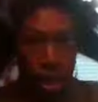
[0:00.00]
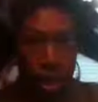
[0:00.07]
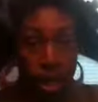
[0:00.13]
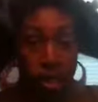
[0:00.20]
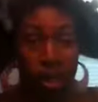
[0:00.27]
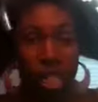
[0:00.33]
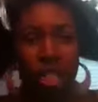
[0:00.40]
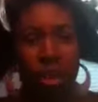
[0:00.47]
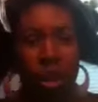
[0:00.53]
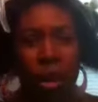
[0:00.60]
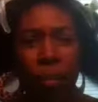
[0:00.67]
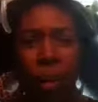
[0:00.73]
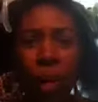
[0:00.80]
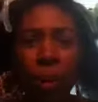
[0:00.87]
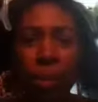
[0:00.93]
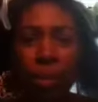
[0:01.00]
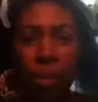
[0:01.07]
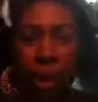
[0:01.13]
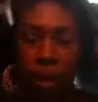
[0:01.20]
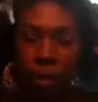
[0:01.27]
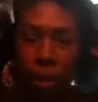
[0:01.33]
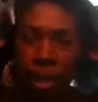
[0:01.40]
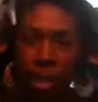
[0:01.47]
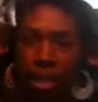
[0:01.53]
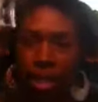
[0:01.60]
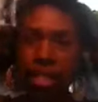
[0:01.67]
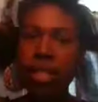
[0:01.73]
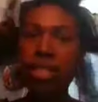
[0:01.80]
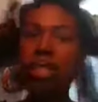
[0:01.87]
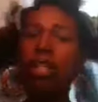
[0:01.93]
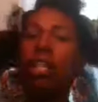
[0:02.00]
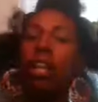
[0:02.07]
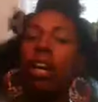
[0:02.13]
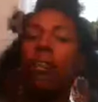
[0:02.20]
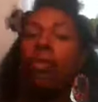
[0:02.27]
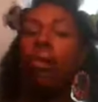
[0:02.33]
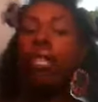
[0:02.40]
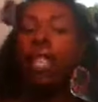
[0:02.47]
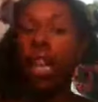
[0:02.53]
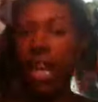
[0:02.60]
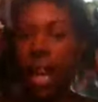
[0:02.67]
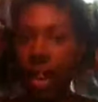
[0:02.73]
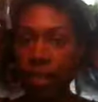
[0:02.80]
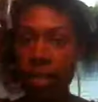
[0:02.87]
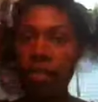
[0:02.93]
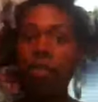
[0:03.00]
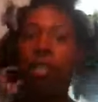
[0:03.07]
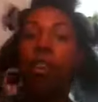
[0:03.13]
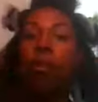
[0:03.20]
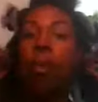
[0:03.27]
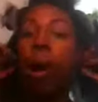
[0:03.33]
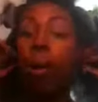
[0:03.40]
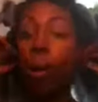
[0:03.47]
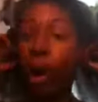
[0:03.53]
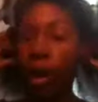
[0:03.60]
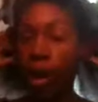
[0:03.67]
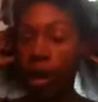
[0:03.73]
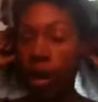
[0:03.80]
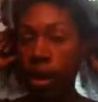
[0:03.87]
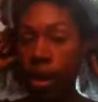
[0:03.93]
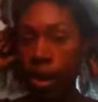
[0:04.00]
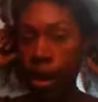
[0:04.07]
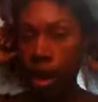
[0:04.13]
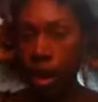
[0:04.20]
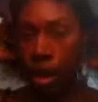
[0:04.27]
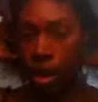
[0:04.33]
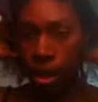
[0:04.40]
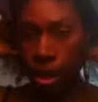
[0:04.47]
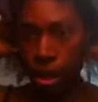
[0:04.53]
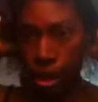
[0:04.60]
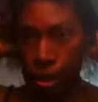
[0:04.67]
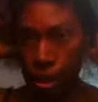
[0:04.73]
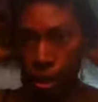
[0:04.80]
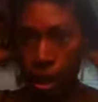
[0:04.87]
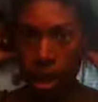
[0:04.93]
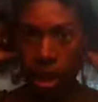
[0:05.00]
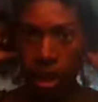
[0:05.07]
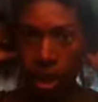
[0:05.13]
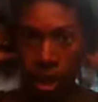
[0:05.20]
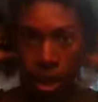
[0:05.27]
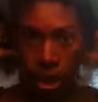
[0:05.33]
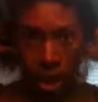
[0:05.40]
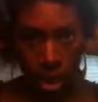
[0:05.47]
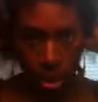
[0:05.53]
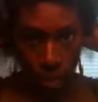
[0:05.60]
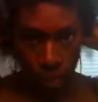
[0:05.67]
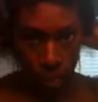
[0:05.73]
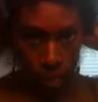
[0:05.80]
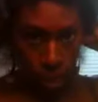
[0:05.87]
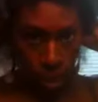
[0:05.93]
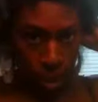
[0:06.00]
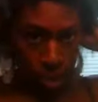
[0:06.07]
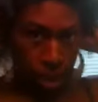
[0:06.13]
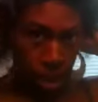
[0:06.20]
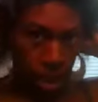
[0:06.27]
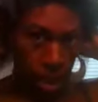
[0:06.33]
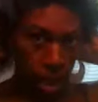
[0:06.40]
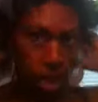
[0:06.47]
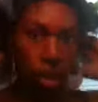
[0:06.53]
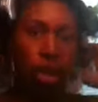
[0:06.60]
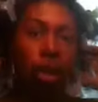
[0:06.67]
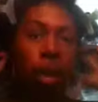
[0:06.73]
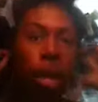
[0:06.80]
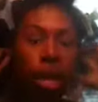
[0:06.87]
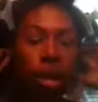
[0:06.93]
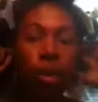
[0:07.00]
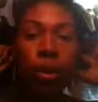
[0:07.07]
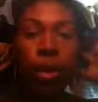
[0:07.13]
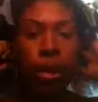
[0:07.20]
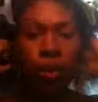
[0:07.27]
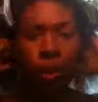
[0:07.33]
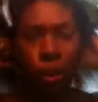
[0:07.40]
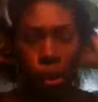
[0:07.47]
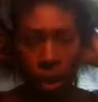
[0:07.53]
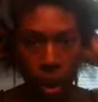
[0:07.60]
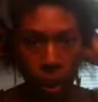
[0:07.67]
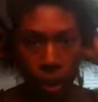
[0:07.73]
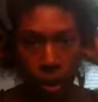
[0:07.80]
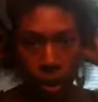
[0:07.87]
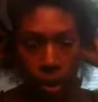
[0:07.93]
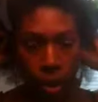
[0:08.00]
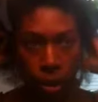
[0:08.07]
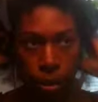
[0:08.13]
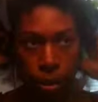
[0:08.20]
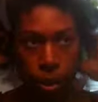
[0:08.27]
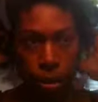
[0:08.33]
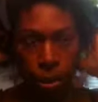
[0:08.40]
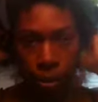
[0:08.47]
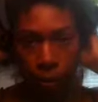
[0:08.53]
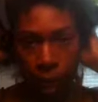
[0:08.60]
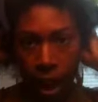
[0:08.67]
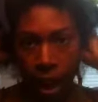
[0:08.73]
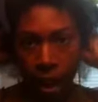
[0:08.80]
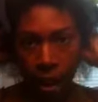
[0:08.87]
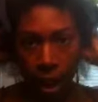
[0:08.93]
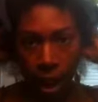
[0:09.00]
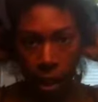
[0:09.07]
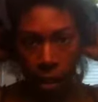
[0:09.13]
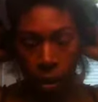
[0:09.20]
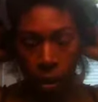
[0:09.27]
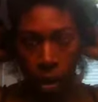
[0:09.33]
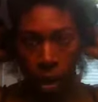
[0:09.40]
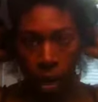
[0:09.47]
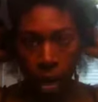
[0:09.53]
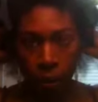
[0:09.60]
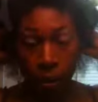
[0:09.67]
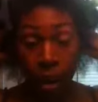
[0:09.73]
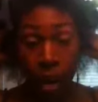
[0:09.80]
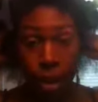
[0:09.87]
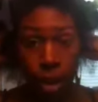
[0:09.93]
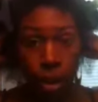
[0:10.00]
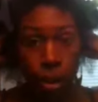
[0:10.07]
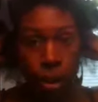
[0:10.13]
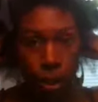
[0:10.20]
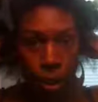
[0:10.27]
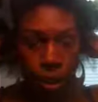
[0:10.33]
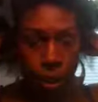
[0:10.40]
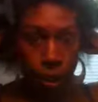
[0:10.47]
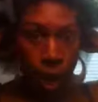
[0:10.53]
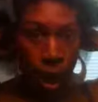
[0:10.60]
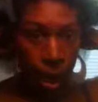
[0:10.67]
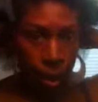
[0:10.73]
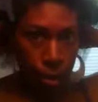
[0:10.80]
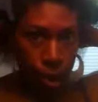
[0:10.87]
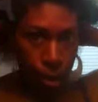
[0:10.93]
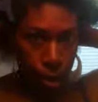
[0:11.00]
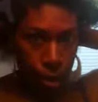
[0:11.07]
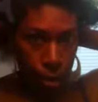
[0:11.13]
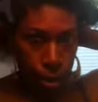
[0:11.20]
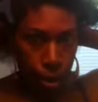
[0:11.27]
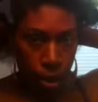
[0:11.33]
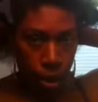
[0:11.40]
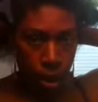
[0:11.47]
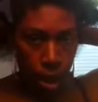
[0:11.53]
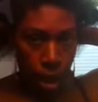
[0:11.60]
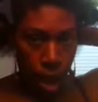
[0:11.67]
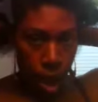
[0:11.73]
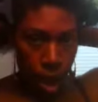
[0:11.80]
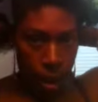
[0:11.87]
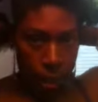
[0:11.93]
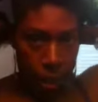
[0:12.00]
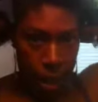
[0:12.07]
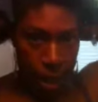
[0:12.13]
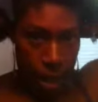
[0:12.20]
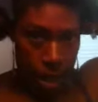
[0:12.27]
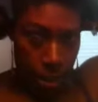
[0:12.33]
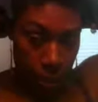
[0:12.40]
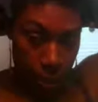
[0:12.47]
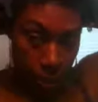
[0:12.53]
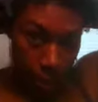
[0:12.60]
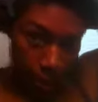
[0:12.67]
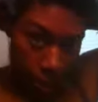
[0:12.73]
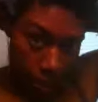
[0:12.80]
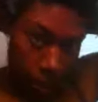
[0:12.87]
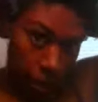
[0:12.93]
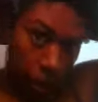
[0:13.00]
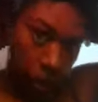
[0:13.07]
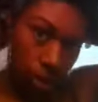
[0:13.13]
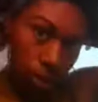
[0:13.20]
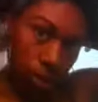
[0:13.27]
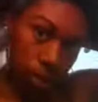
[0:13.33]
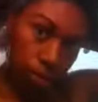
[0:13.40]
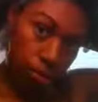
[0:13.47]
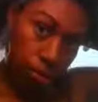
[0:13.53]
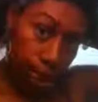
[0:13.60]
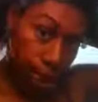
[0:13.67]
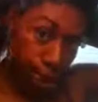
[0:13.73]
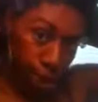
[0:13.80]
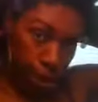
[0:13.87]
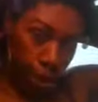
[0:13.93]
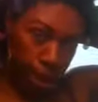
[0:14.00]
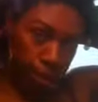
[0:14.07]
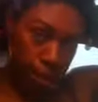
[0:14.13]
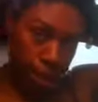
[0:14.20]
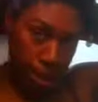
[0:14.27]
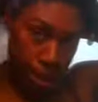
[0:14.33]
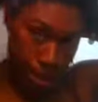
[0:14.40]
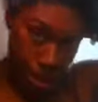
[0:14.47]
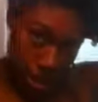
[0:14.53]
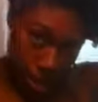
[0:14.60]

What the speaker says: so just try to bear with me because of course I kind of have to feel my way to doing this. So I pretty much just, you can of course always go on YouTube to find tutorials on how to basket weave. I'm definitely no guru at this.